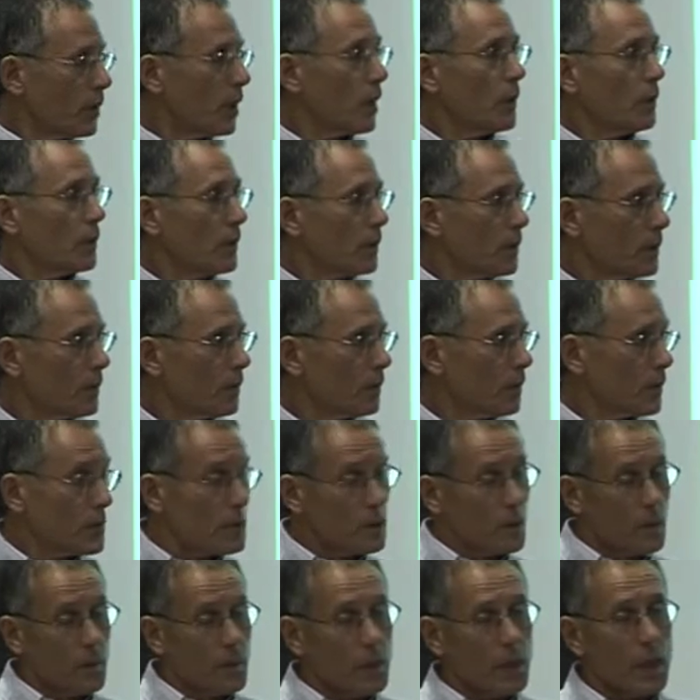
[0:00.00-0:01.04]
go in the first
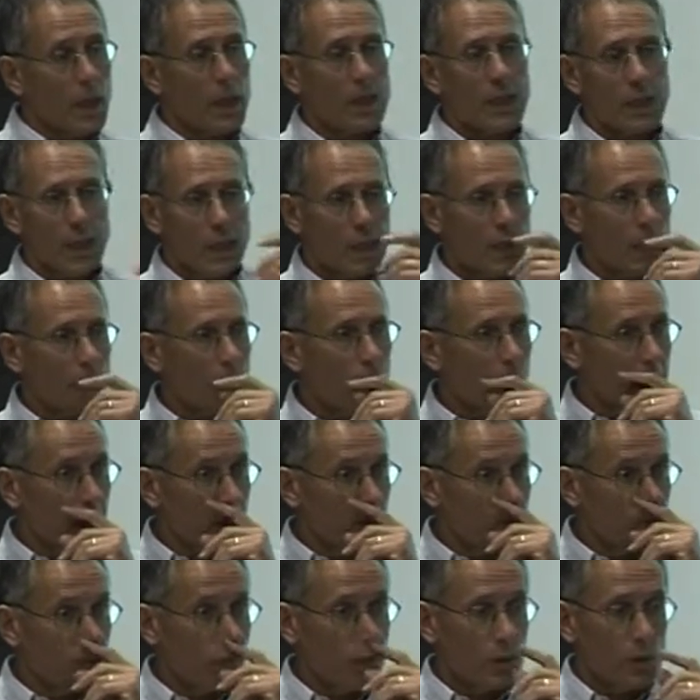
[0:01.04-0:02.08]
time. And I carried on
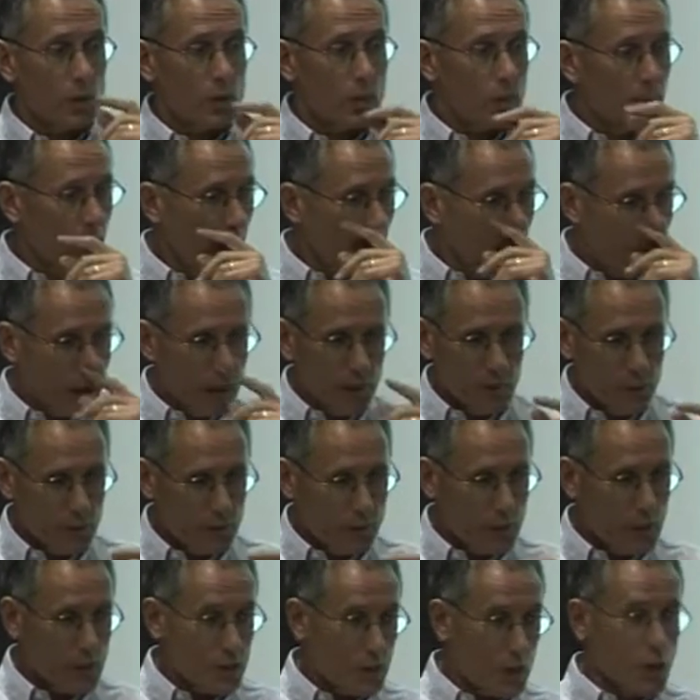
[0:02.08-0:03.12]
going for a couple of
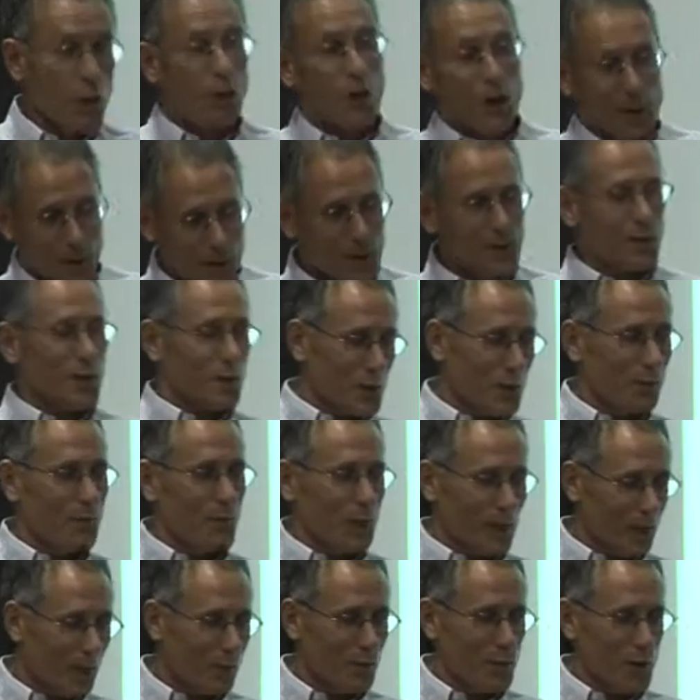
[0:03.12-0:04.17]
years, not because I
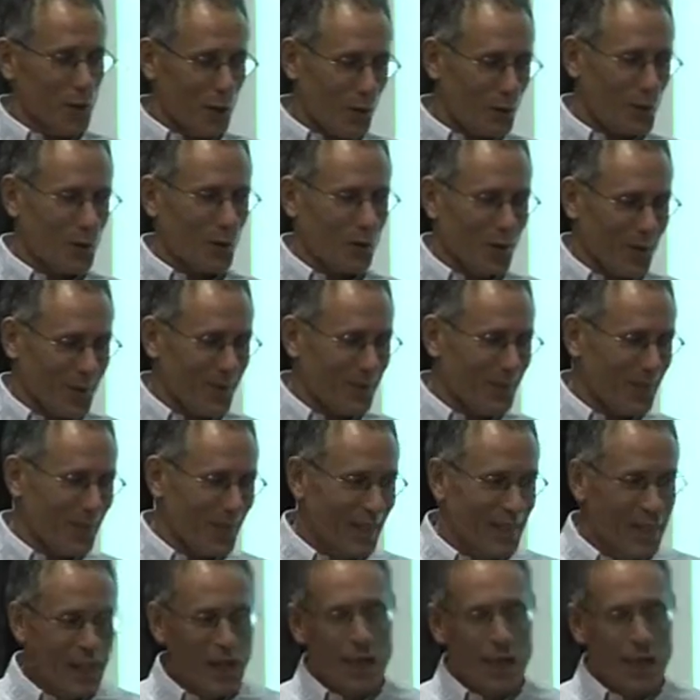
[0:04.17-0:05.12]
became a social worker, but